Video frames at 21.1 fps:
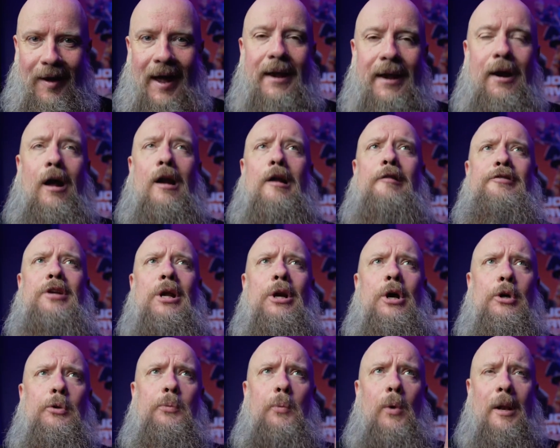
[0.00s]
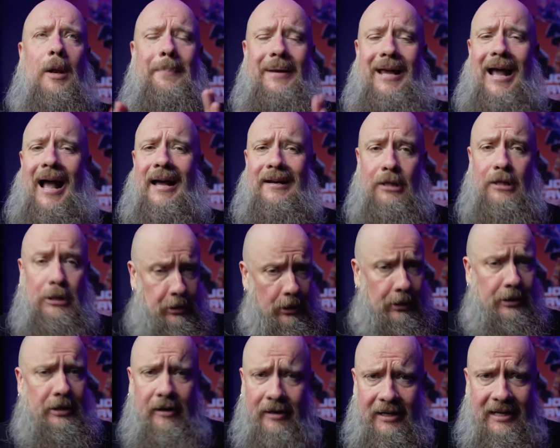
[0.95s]
and all of the loot will be added
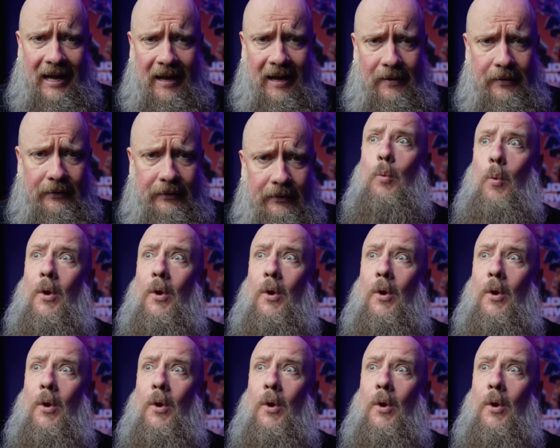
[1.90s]
to your account,